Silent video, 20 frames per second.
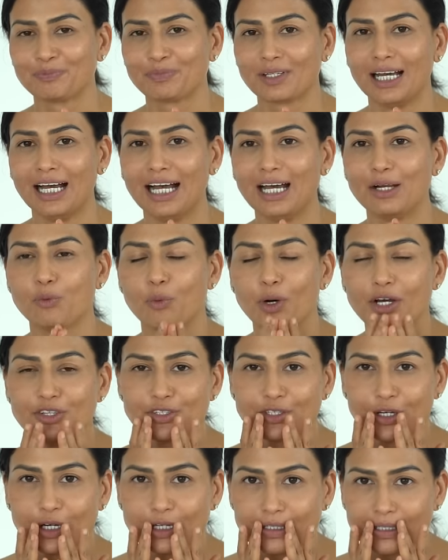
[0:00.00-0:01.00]
And
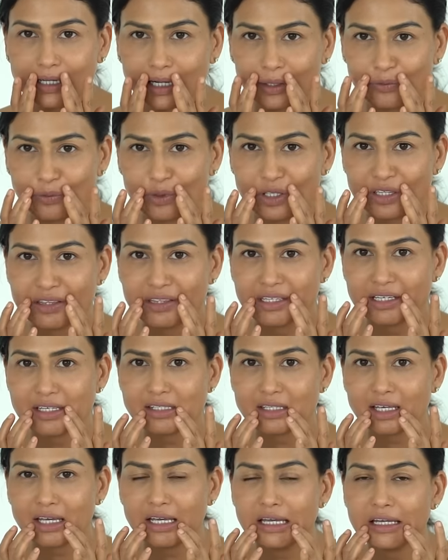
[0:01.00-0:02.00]
once you're done with
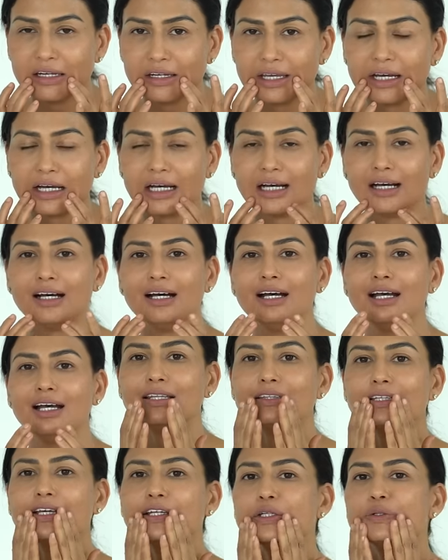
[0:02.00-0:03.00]
this area,
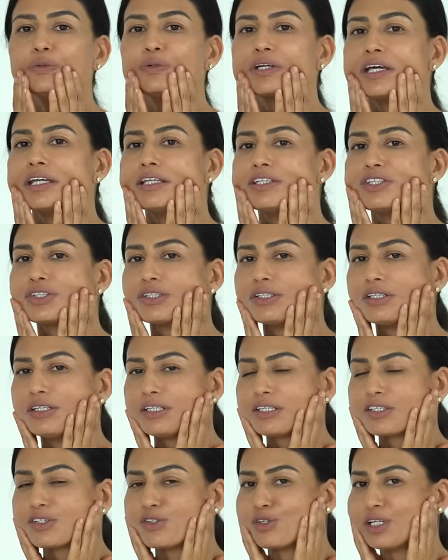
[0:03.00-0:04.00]
then you can
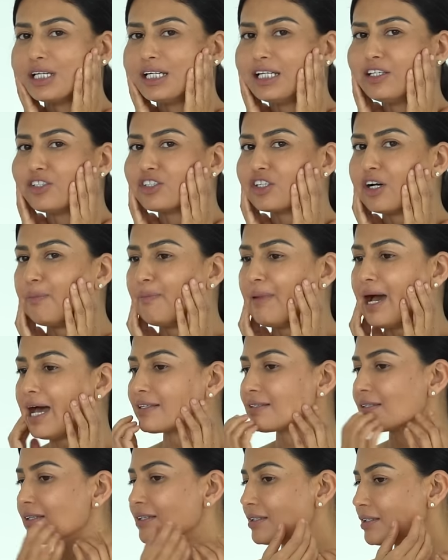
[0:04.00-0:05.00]
just release your
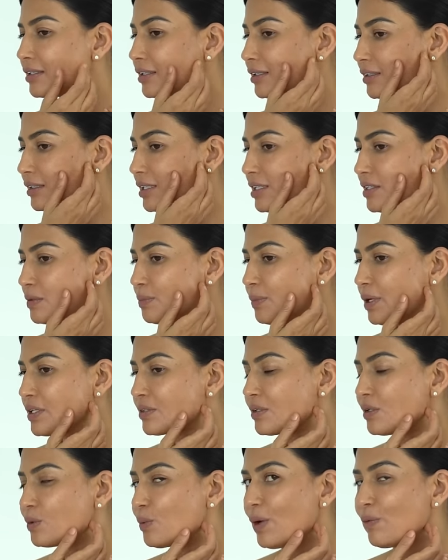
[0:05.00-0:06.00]
masseter, this
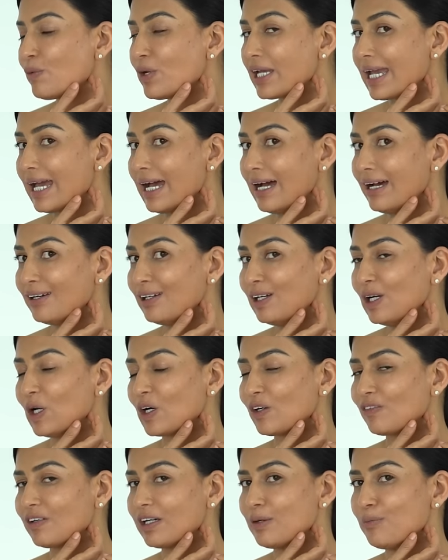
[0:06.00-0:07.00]
muscle where we carry a lot
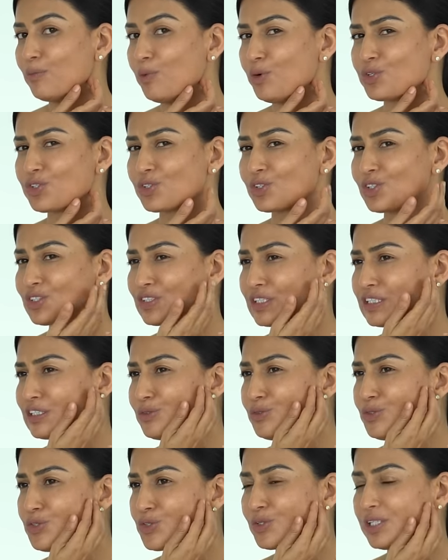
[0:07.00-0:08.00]
of our emotions and
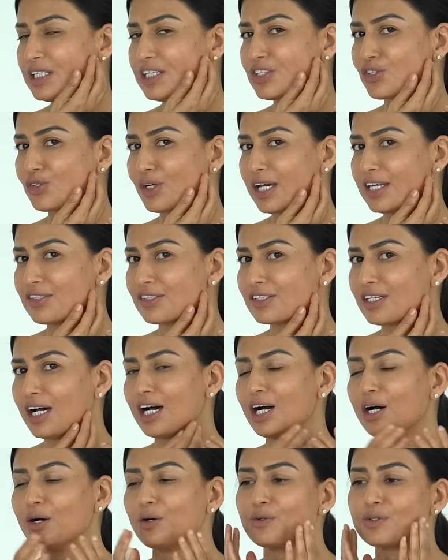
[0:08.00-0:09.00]
usually stressed
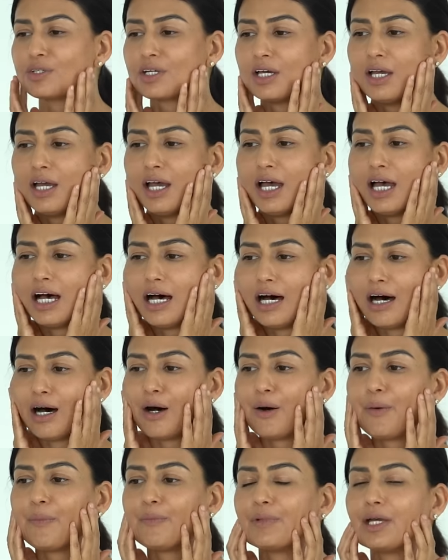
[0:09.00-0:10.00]
out.
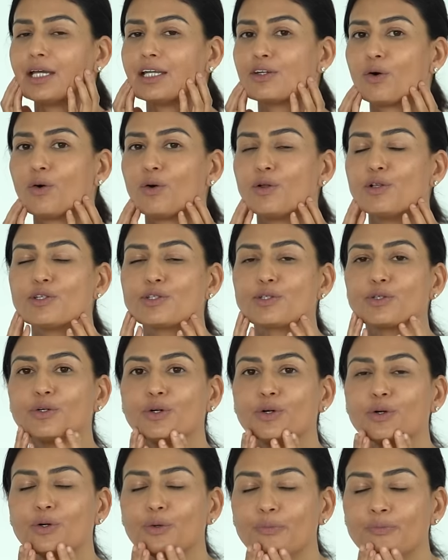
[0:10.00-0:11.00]
Um, it
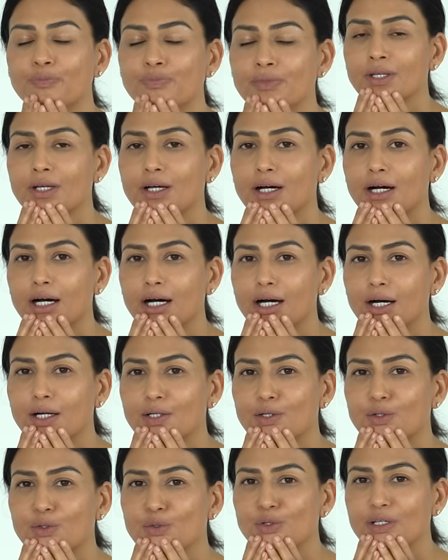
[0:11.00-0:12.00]
also uh,
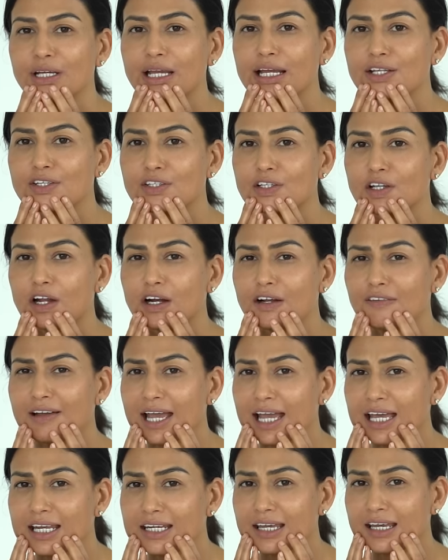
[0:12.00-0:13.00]
creates a lot of
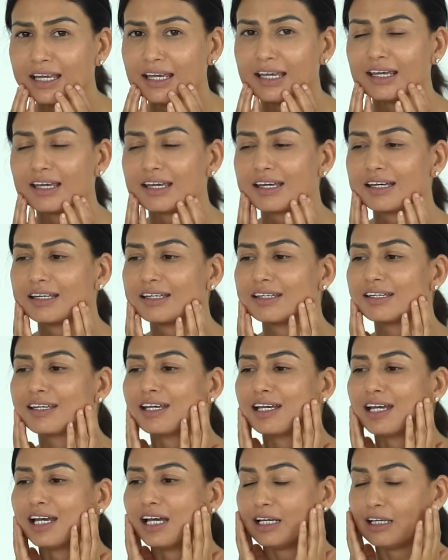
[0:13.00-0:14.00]
headache, and
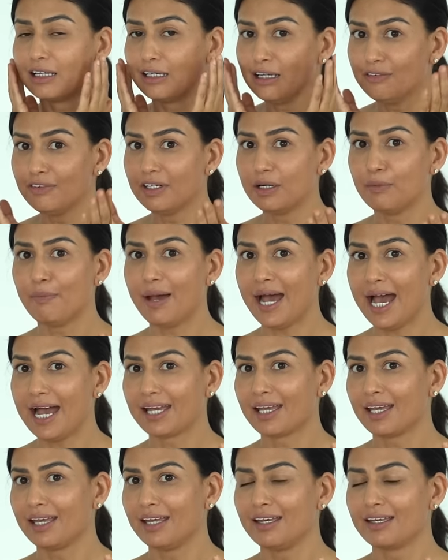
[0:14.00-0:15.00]
even
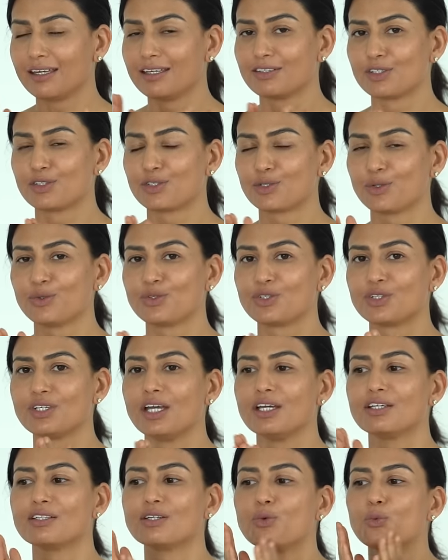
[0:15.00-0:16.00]
backache is
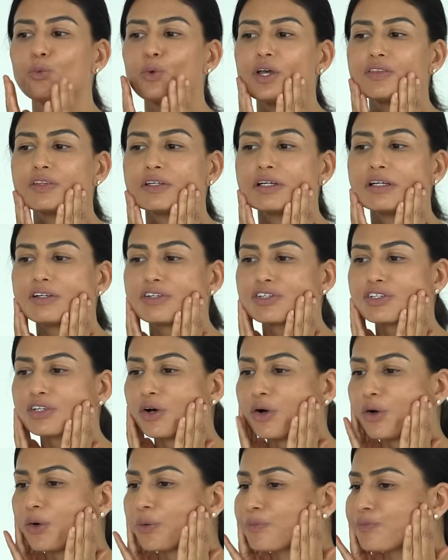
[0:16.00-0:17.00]
associated with it.
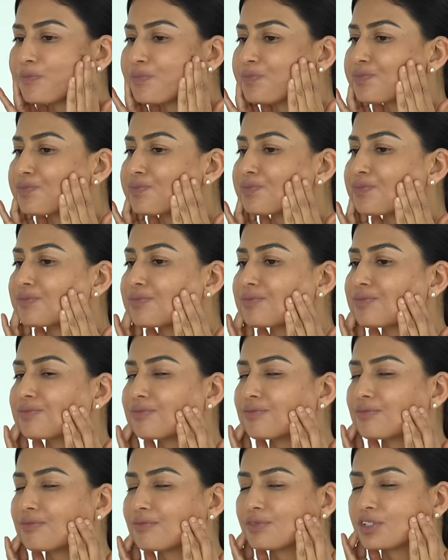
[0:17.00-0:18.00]
So
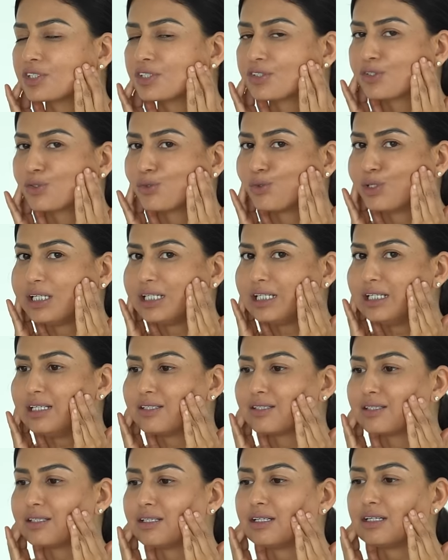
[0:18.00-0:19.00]
just
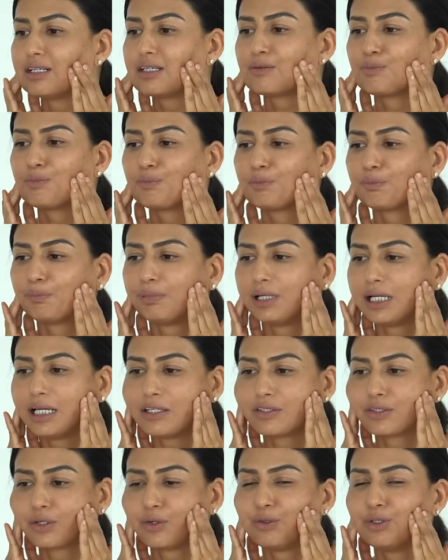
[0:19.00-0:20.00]
release it.
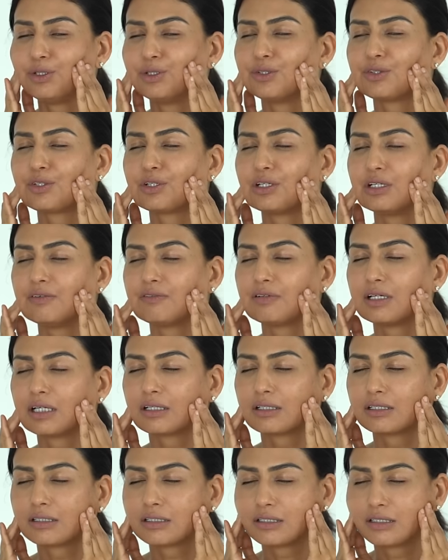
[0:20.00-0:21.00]
Place all your three
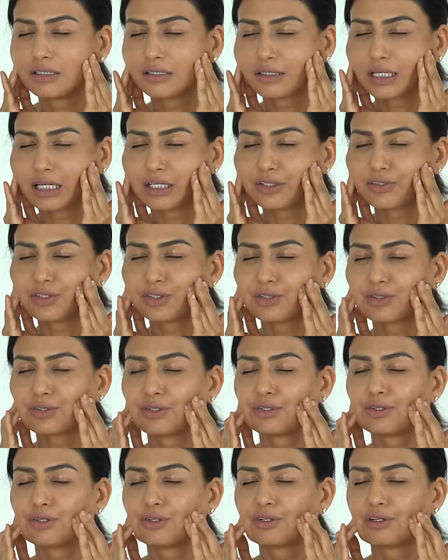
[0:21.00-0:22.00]
fingers and just
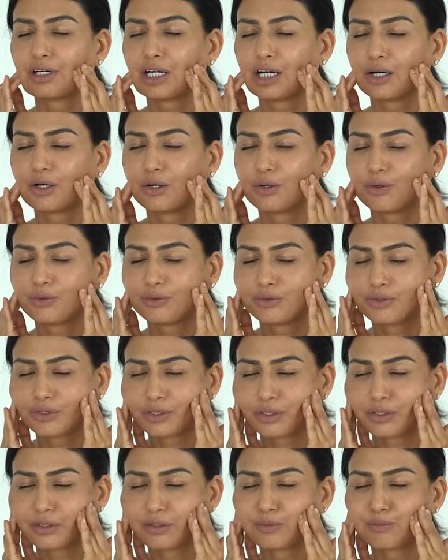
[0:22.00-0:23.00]
go around,
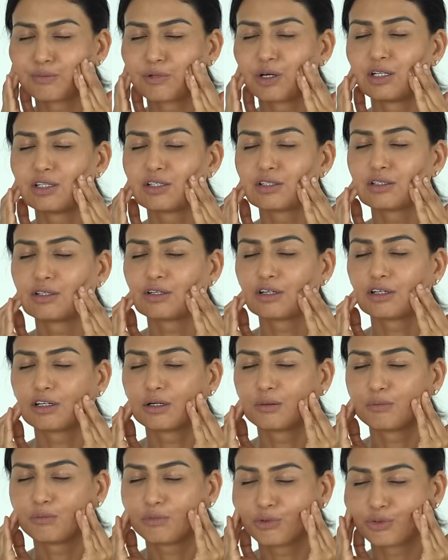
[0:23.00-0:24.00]
small
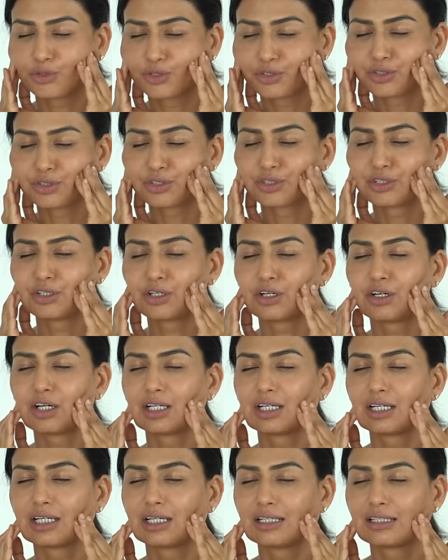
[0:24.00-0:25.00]
circular motion
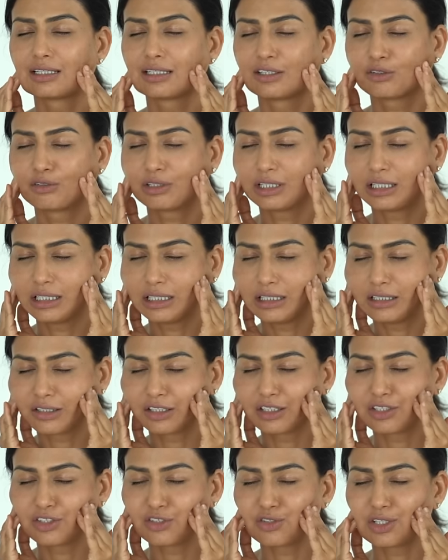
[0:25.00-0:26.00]
on it, and release
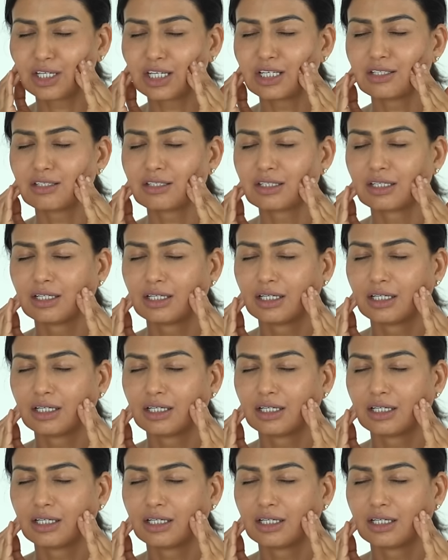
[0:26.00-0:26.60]
the stress.